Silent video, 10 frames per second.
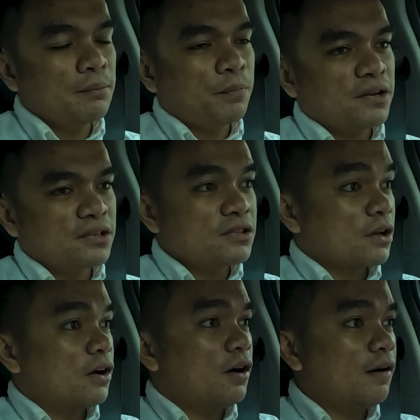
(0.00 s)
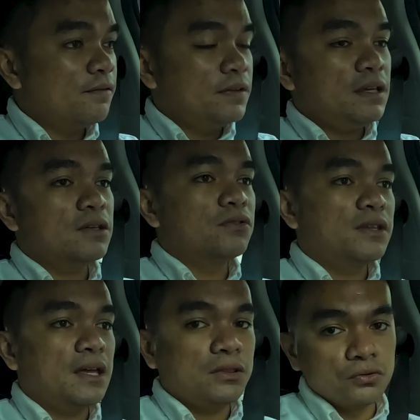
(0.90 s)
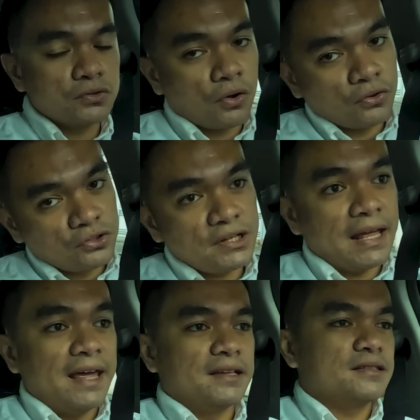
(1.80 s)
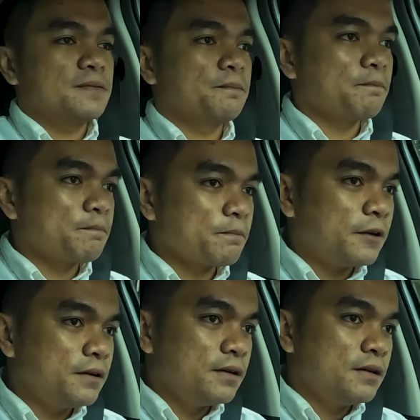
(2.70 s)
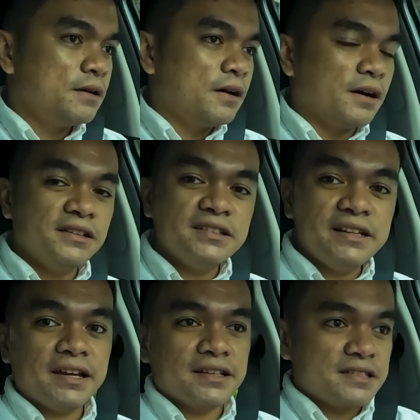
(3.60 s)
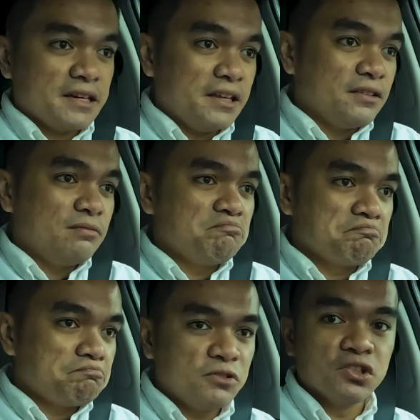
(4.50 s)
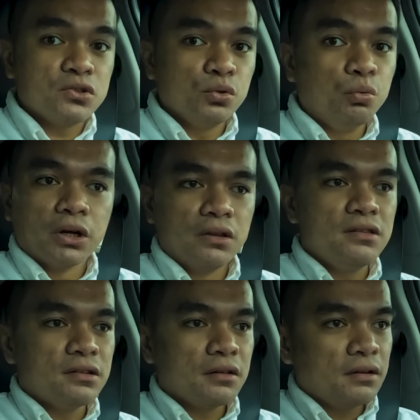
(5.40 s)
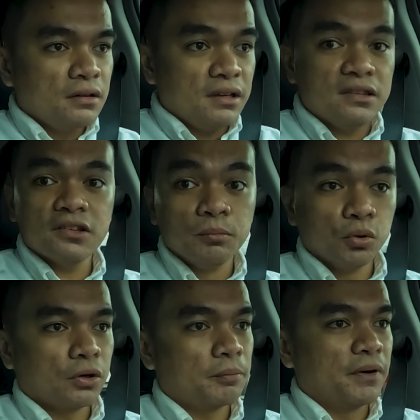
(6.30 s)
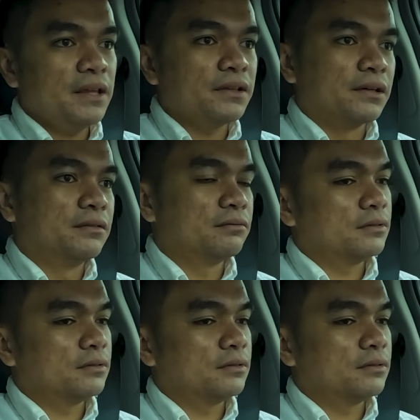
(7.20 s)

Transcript: Driving impressions of the Hyundai Tucson GLS. Honestly, I can say it in just two words. It's a smooth operator.